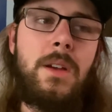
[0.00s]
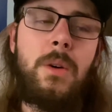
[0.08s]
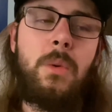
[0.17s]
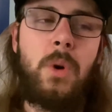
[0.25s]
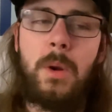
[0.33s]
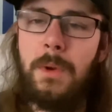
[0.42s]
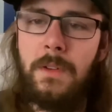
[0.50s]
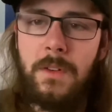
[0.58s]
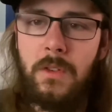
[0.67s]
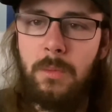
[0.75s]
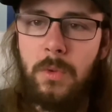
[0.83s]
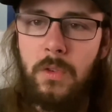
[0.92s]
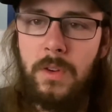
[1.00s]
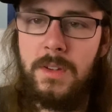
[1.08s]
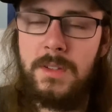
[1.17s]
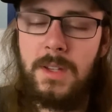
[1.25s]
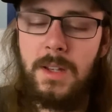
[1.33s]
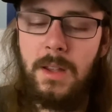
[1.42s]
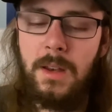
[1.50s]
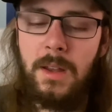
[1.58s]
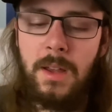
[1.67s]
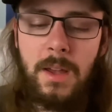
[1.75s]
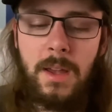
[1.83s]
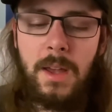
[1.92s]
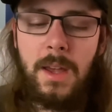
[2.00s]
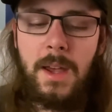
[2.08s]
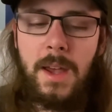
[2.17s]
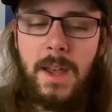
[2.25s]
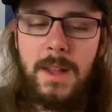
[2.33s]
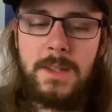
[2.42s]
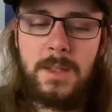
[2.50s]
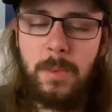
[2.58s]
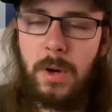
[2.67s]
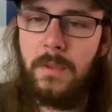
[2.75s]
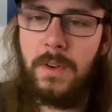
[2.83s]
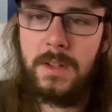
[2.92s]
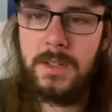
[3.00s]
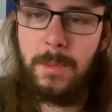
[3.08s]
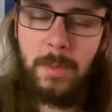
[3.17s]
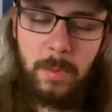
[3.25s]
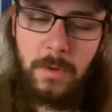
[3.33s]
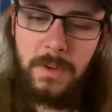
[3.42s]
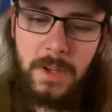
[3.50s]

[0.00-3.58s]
one of my favorite movies, and it's the perfect summer movie,